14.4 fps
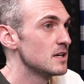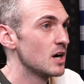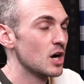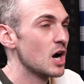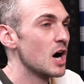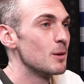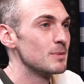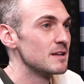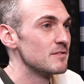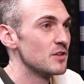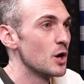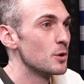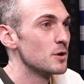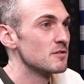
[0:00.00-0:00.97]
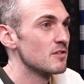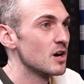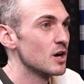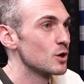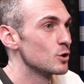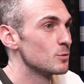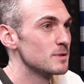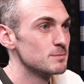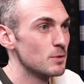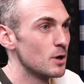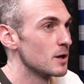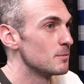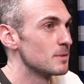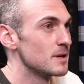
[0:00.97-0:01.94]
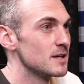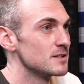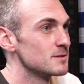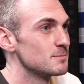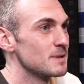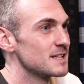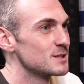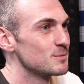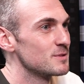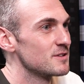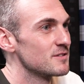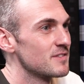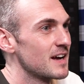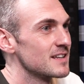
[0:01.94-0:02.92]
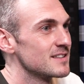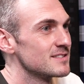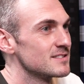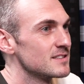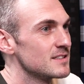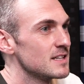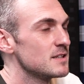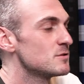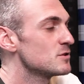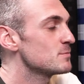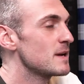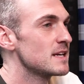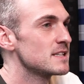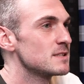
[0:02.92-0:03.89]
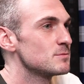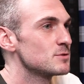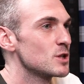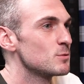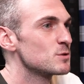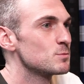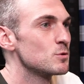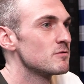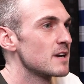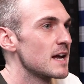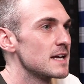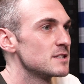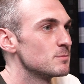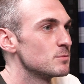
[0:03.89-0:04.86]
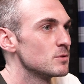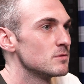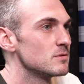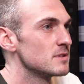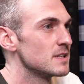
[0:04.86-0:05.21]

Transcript: I can't believe the owner of our club is buying beers and mixing with the fans, and it just makes him so much more relatable.